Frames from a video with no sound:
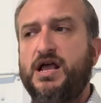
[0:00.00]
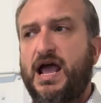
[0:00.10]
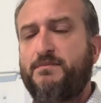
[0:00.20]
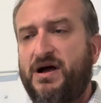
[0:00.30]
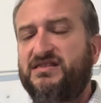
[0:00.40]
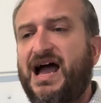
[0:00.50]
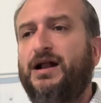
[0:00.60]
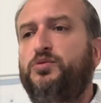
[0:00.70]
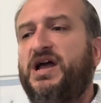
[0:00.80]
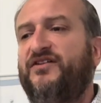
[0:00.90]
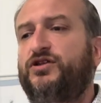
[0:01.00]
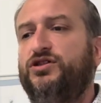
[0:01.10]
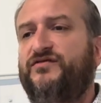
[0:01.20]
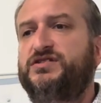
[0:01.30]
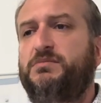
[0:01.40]
and by that we have to
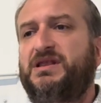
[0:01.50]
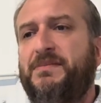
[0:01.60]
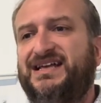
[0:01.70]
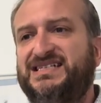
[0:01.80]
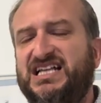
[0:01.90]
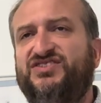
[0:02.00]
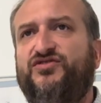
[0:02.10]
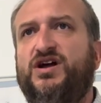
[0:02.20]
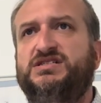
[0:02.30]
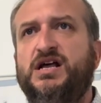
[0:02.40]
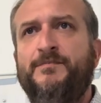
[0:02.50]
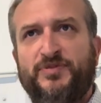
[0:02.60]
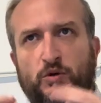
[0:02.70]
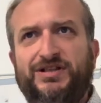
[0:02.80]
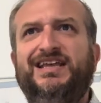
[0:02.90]
look for something that makes sense for us.
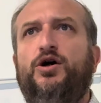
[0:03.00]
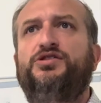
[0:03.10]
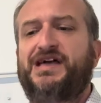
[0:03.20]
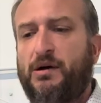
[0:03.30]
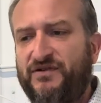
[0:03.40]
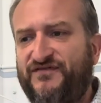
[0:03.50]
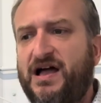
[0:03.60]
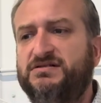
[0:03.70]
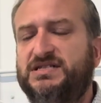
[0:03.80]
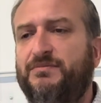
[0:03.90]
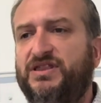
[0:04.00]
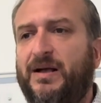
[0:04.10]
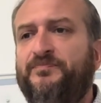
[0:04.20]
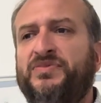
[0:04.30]
We did all that, we found something.